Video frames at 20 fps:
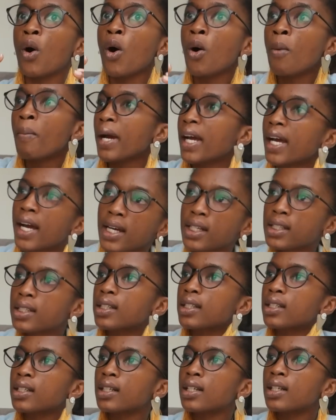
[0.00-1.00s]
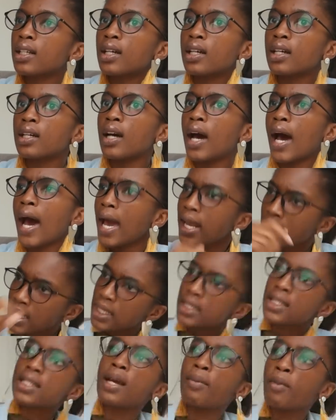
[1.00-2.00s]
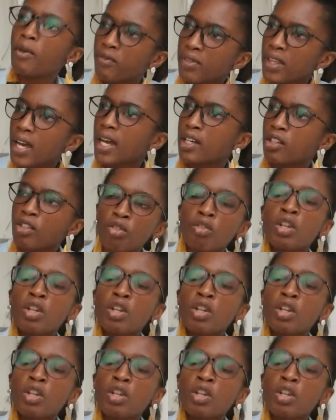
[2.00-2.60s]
oh my gosh, I need some of that.